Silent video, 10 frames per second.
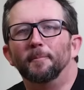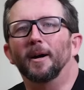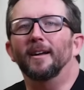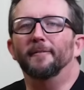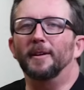
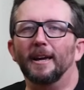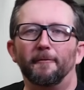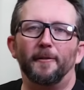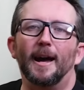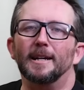But if you
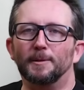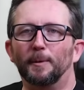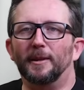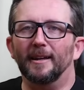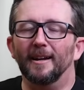get fast
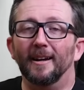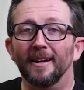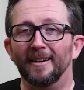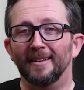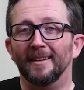with it,
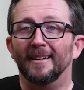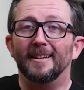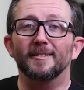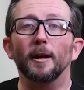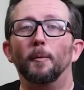
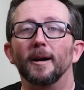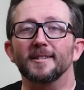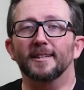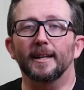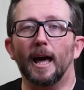it's gonna want to
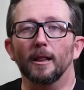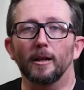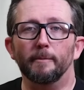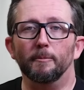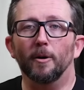skid out a
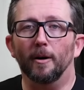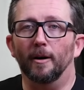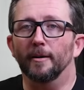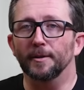little bit more.